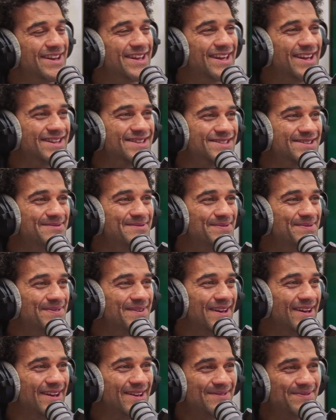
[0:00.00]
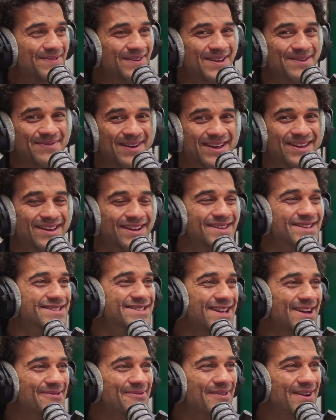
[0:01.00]
to get some feedback and
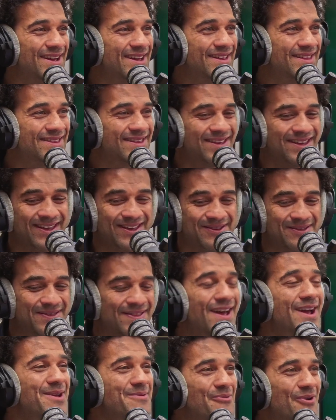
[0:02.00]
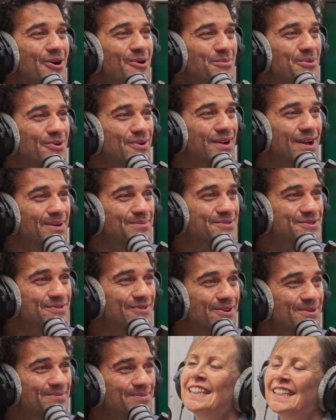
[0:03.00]
understand where the name Welborne comes
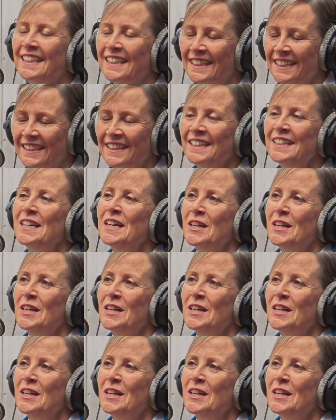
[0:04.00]
from, Yeah.